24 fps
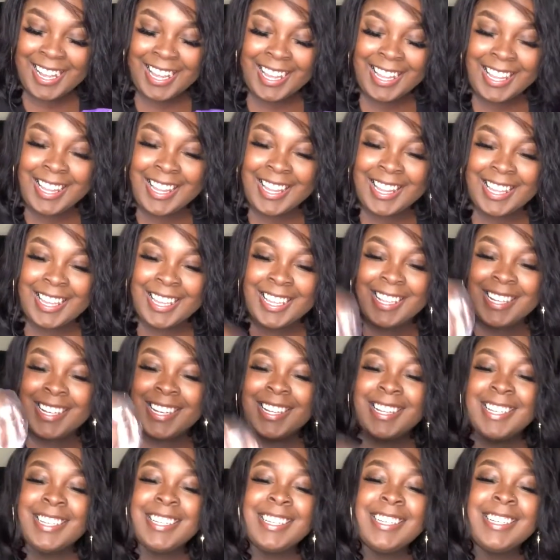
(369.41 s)
And
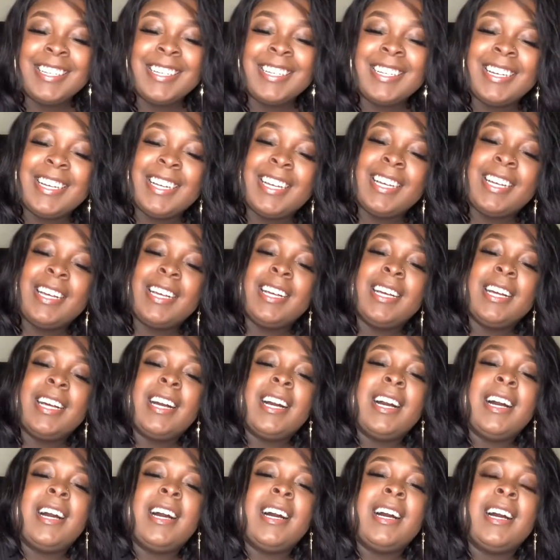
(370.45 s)
then
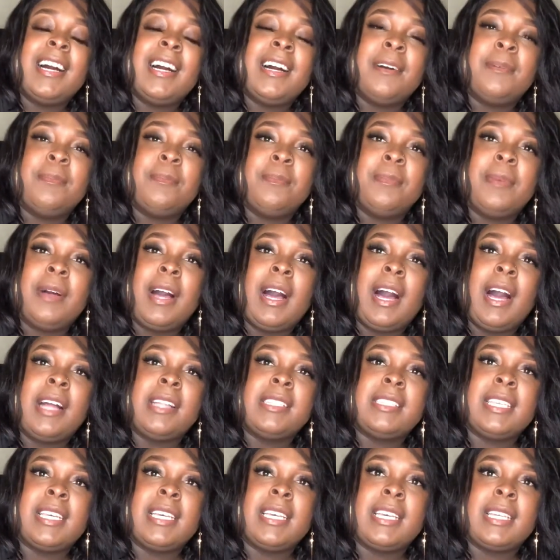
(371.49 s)
I
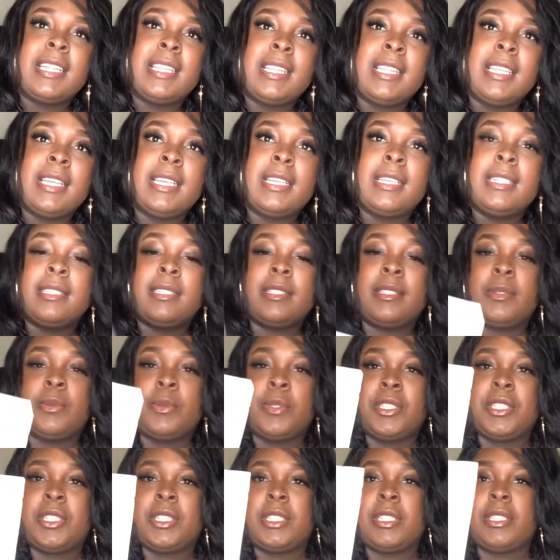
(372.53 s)
take this, which is a